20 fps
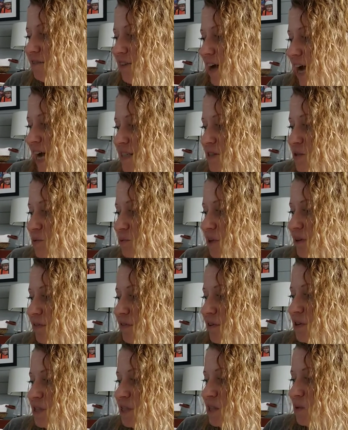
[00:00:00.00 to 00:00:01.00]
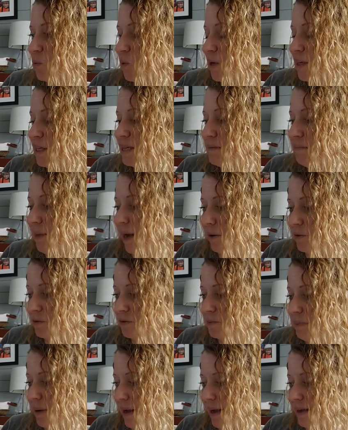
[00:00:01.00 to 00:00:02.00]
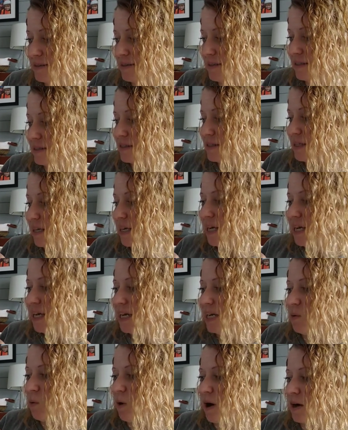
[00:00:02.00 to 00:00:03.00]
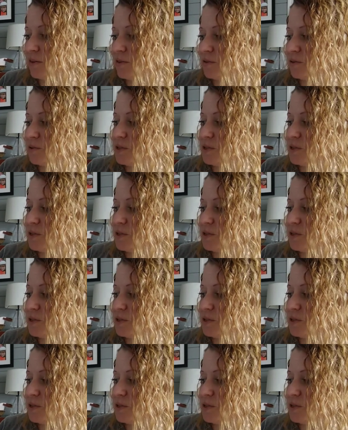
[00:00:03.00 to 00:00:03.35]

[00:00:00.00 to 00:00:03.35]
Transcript: vast rivers and windy mountain passes. He walked through